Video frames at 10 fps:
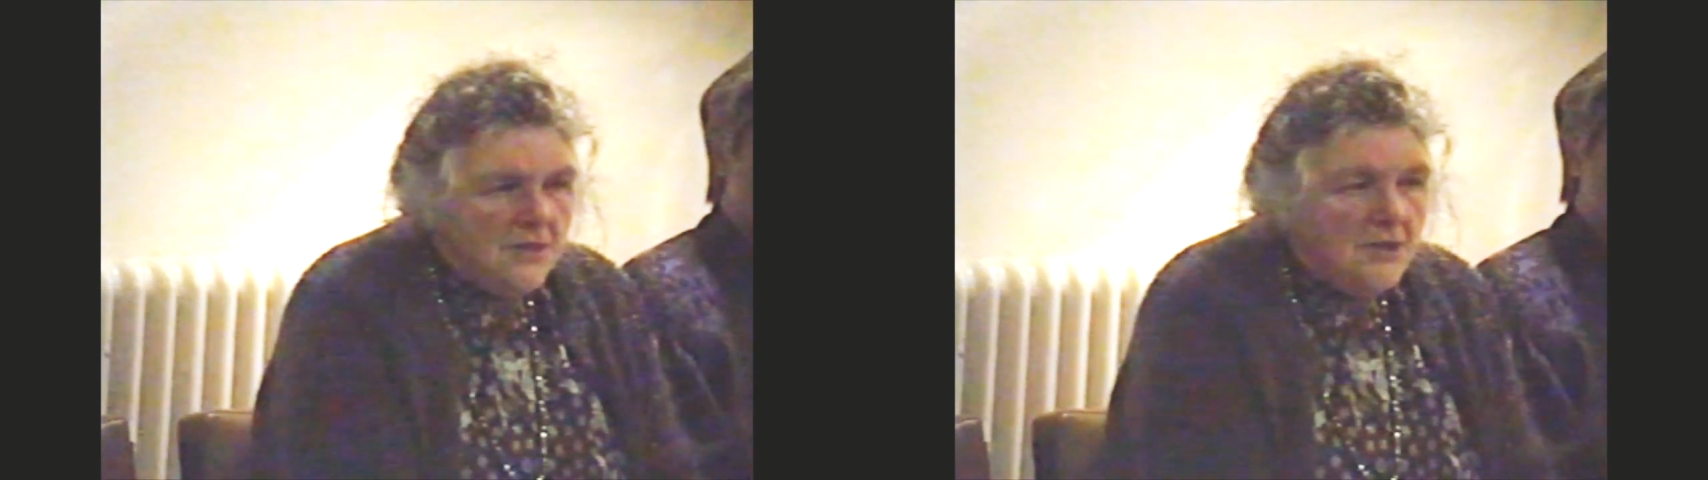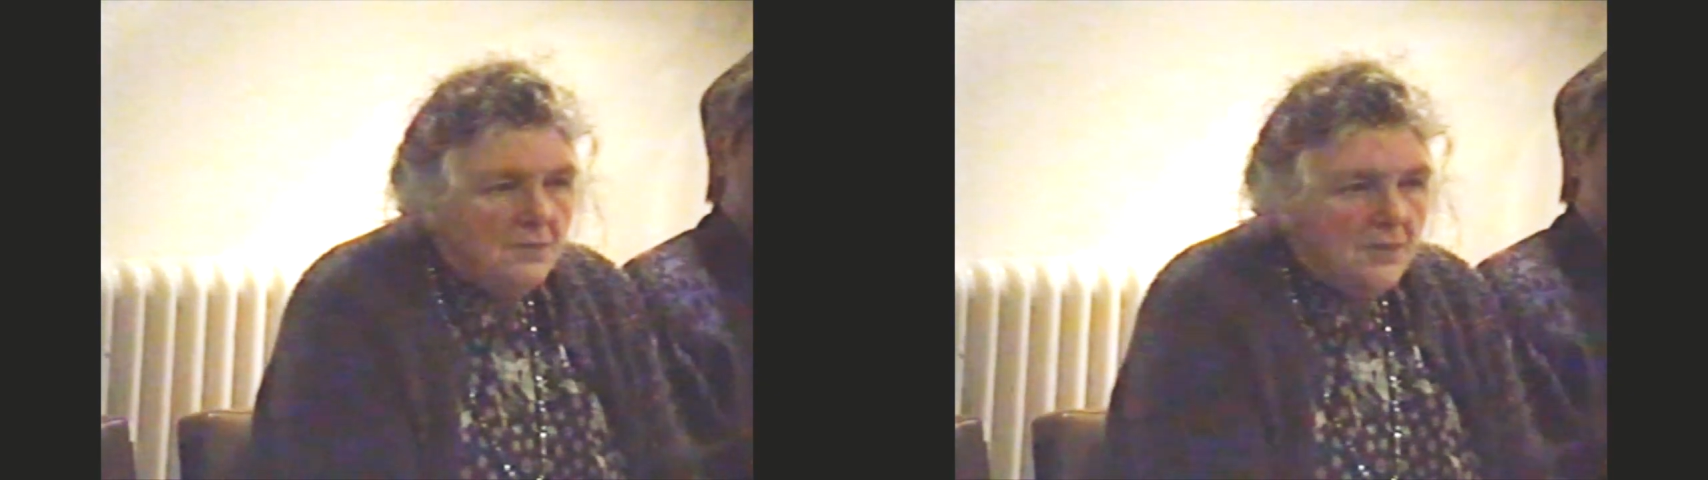
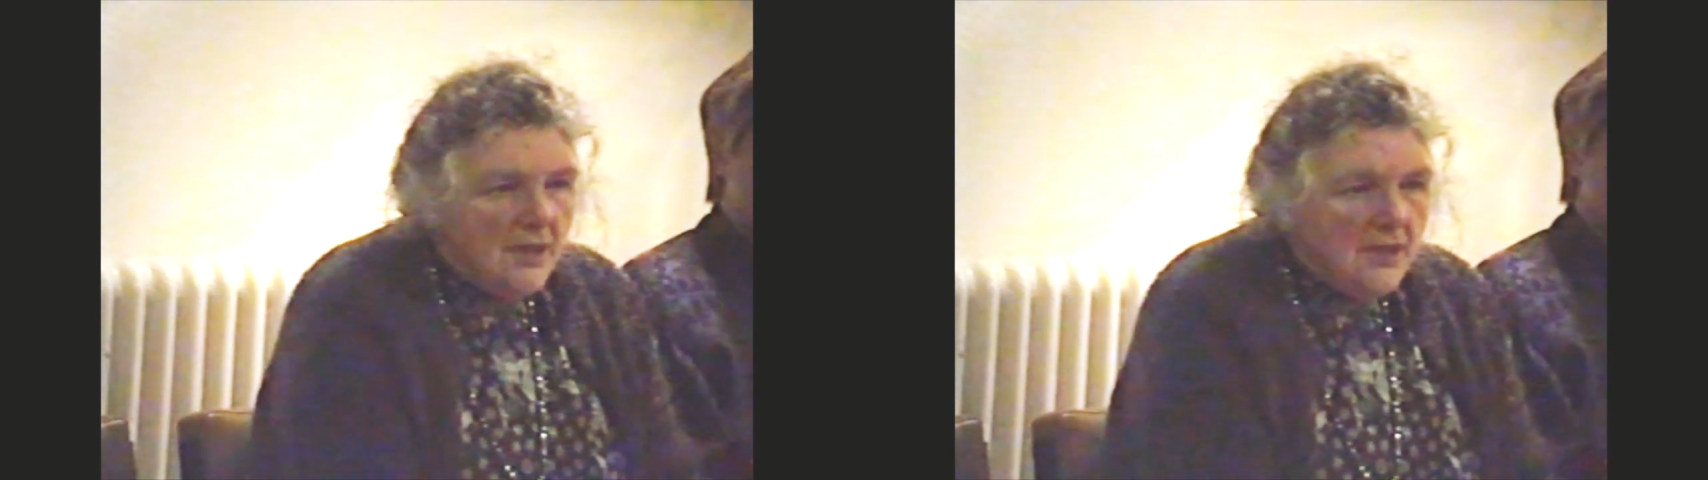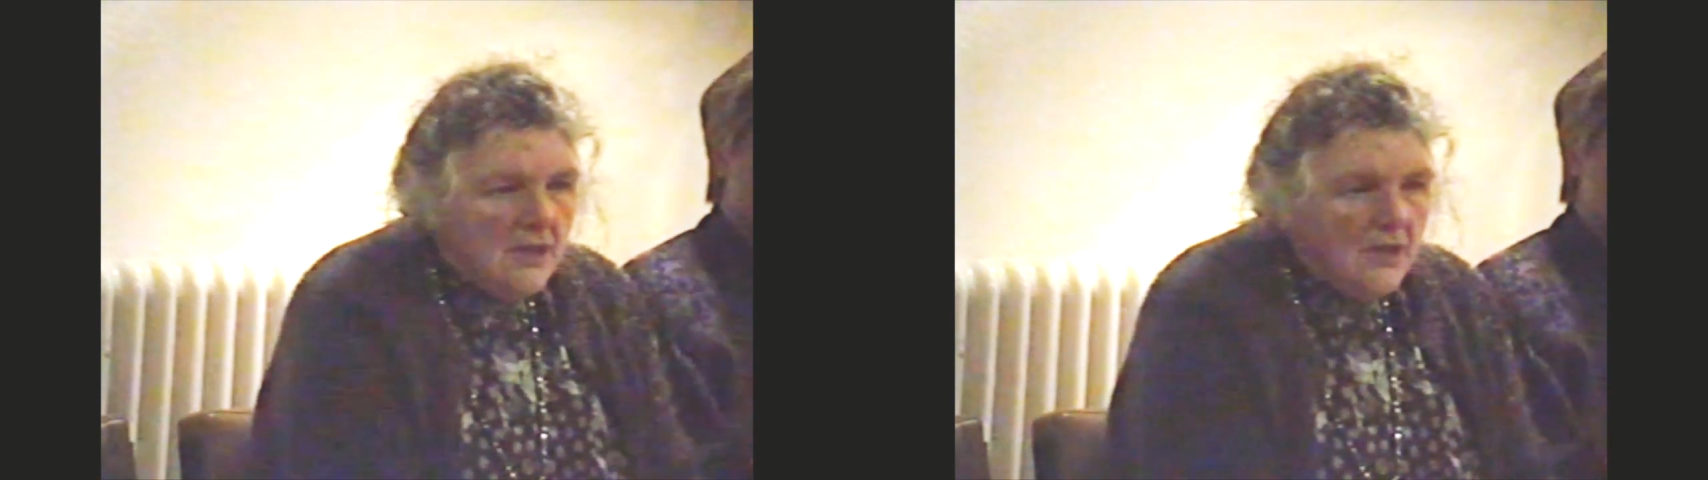did he
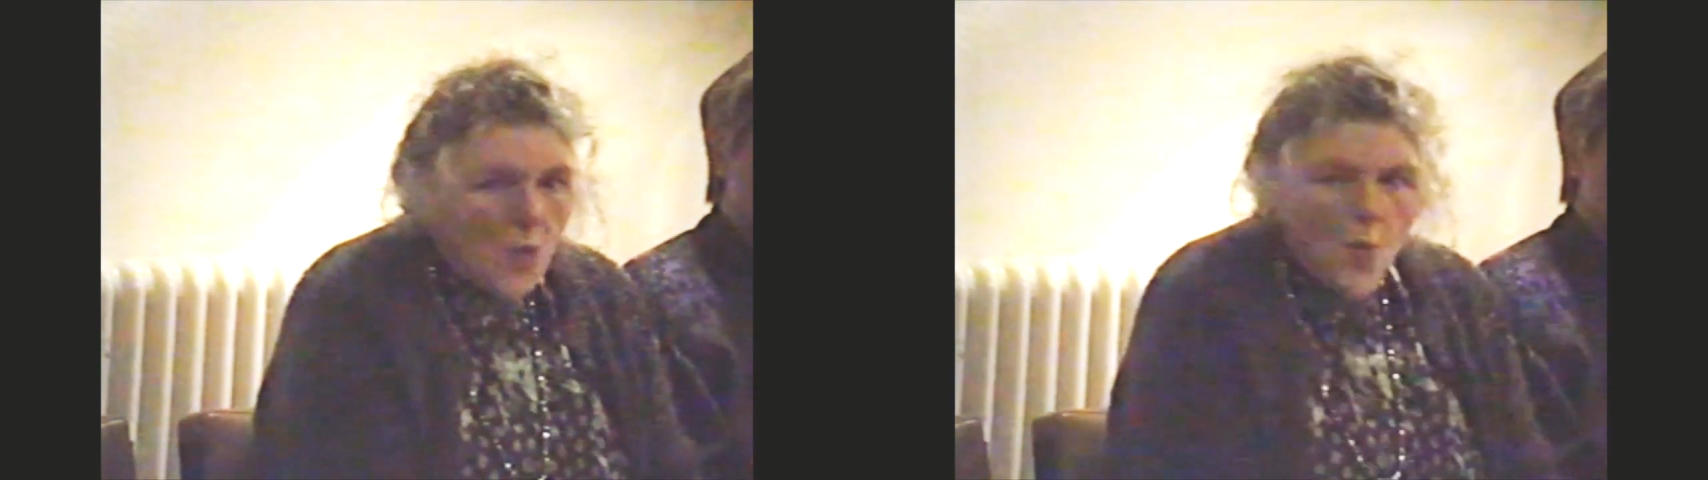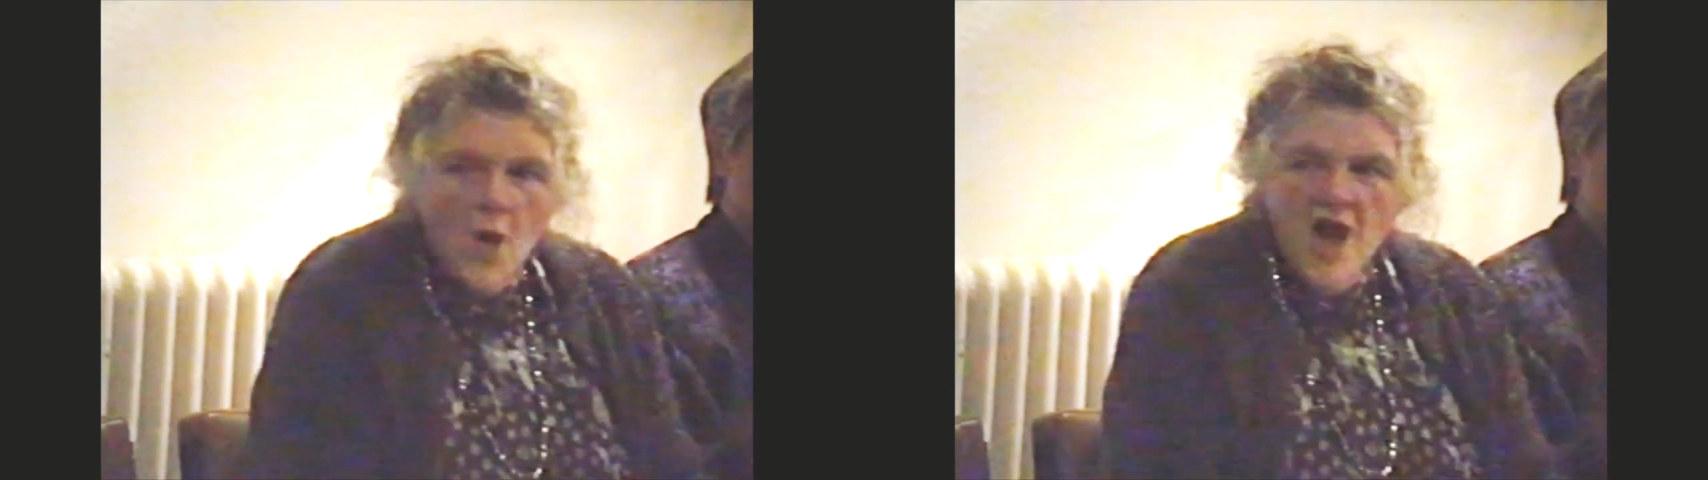pay
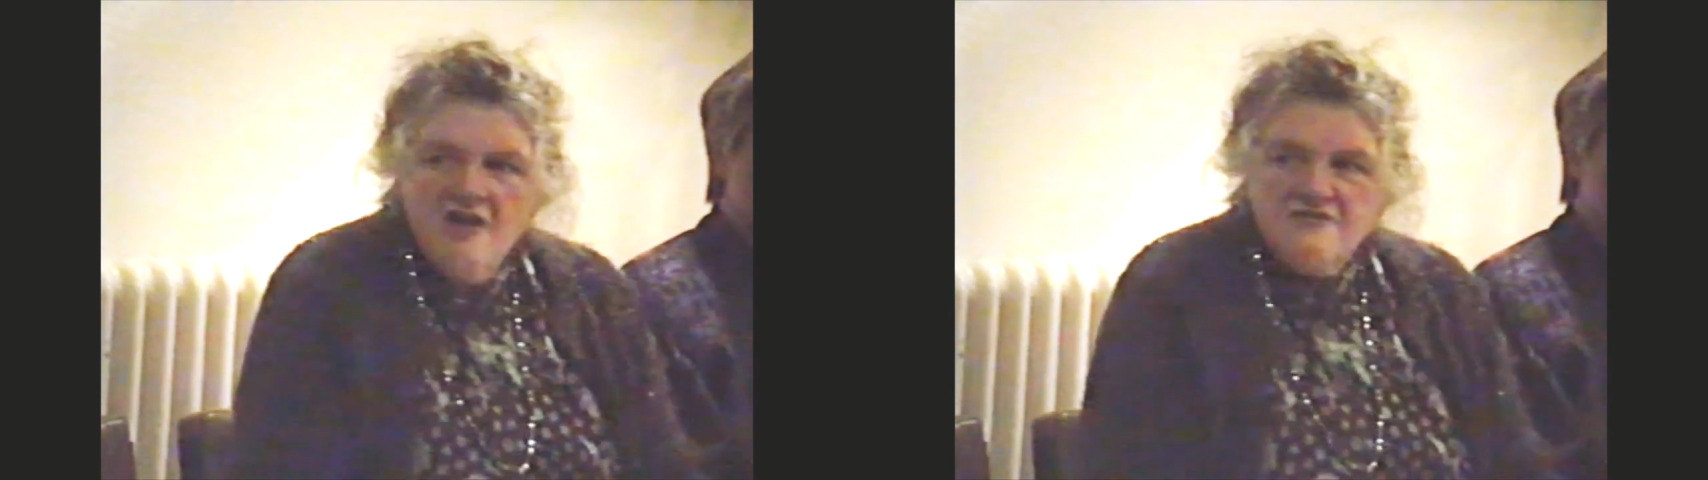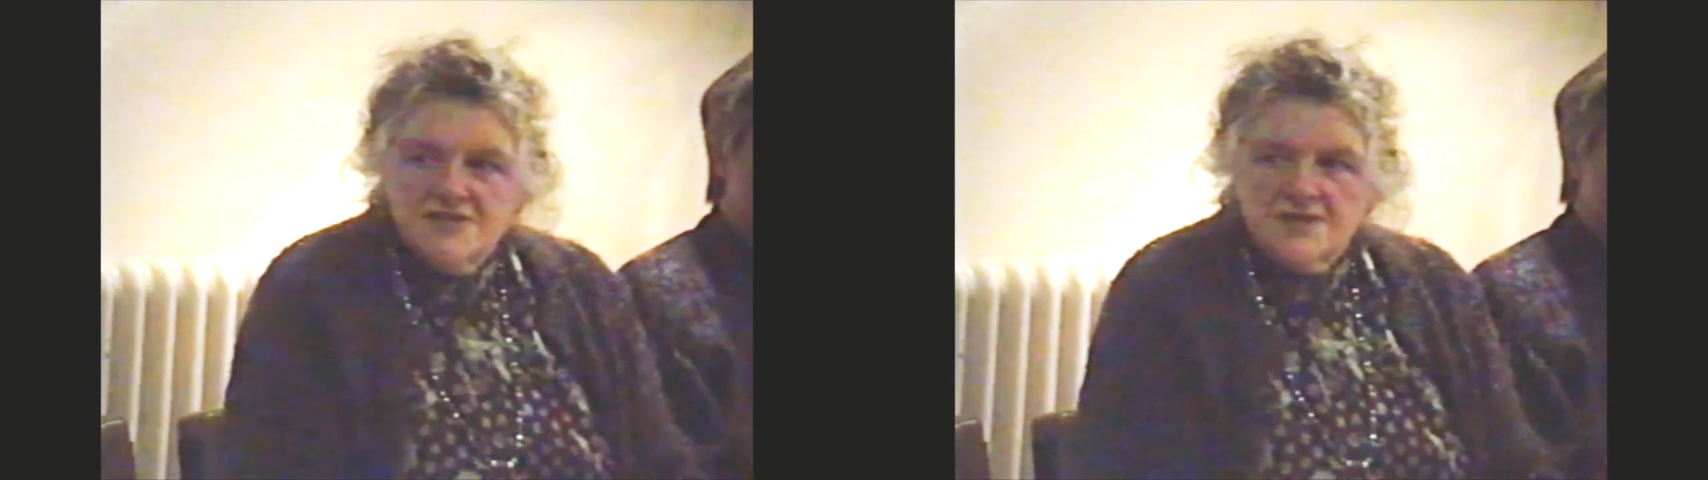him?
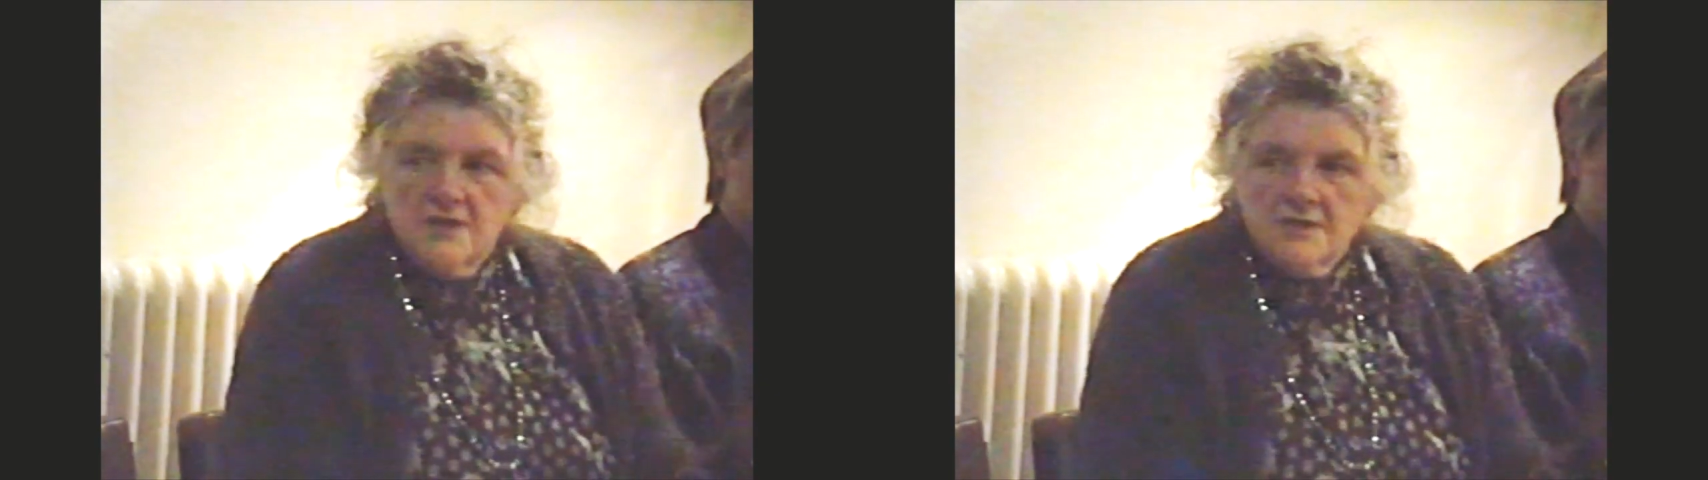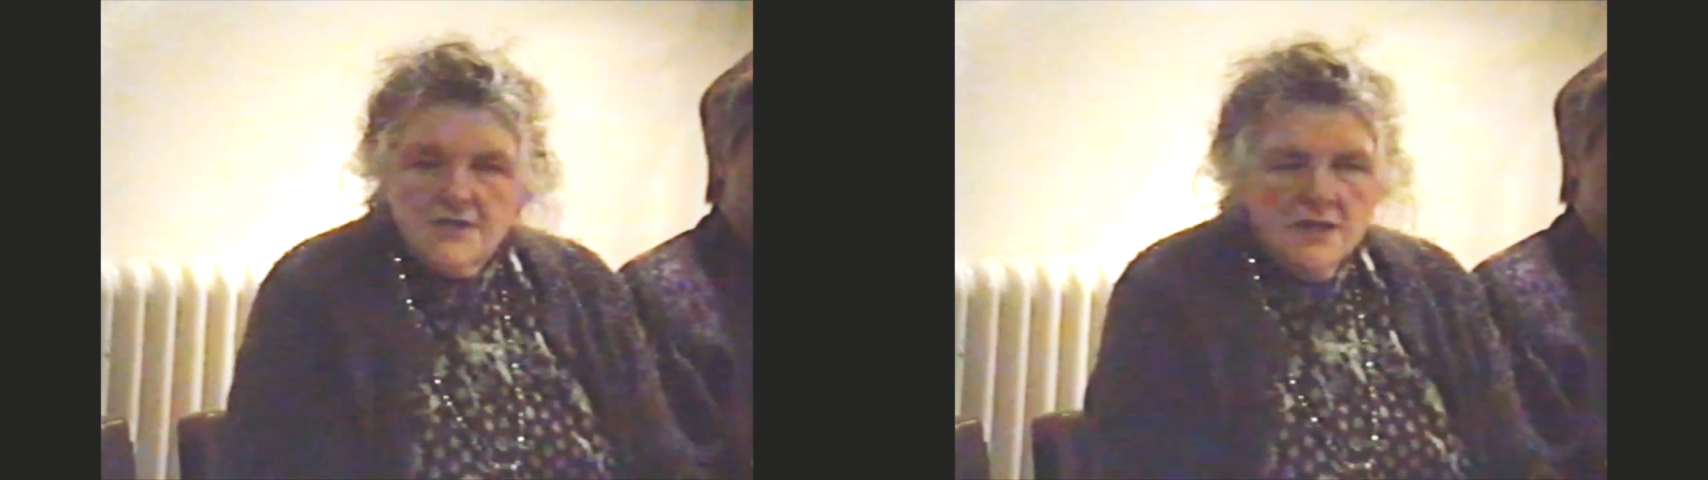Where is
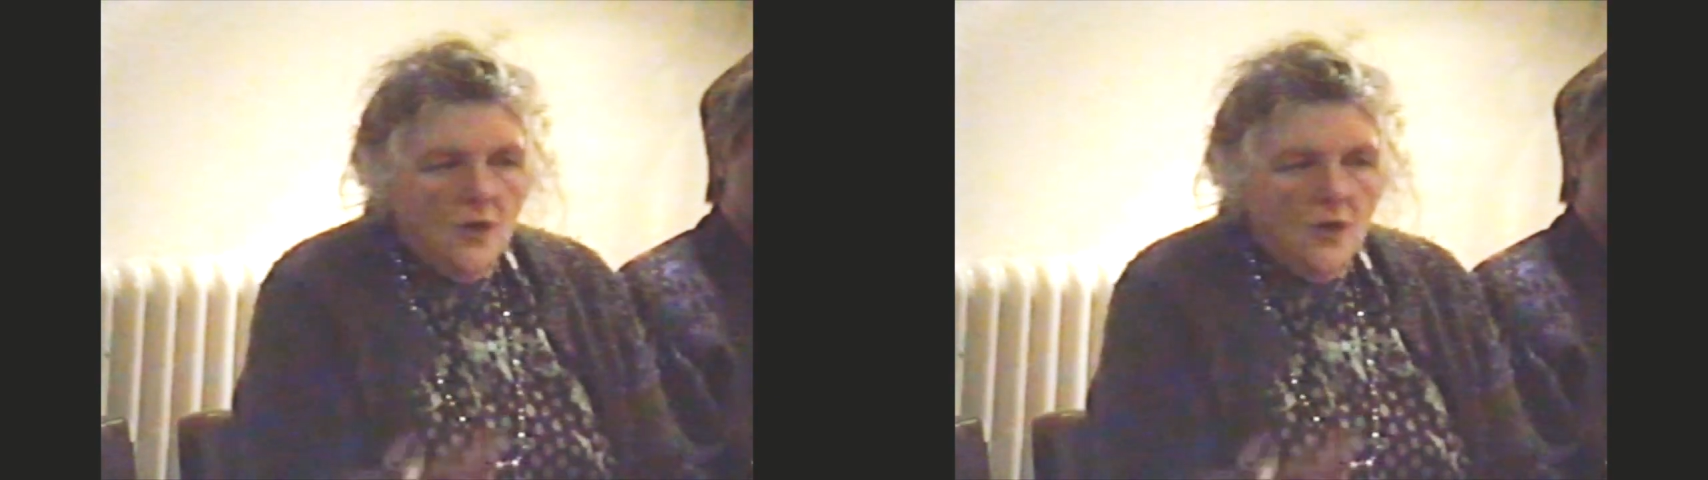he?